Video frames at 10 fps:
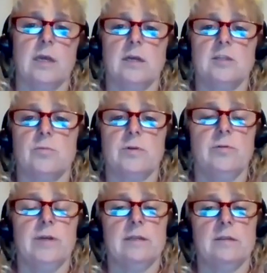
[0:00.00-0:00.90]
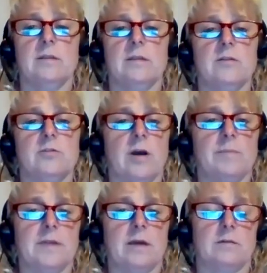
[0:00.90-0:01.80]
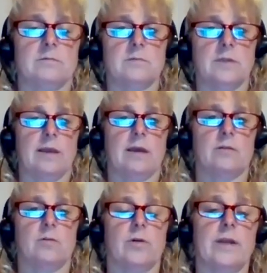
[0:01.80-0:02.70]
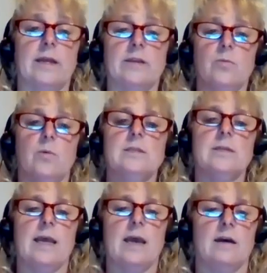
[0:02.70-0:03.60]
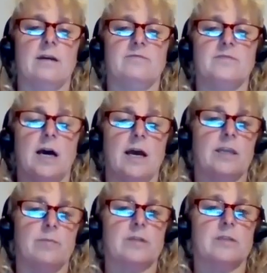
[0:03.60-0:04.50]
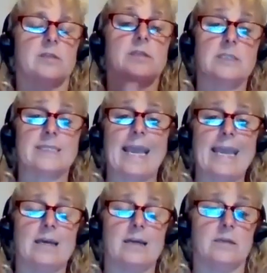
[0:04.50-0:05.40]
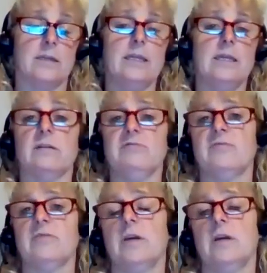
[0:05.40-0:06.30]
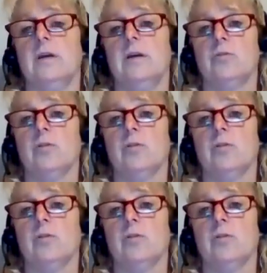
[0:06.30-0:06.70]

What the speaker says: So when you hit the drop-down category and you want to have documents scanned if your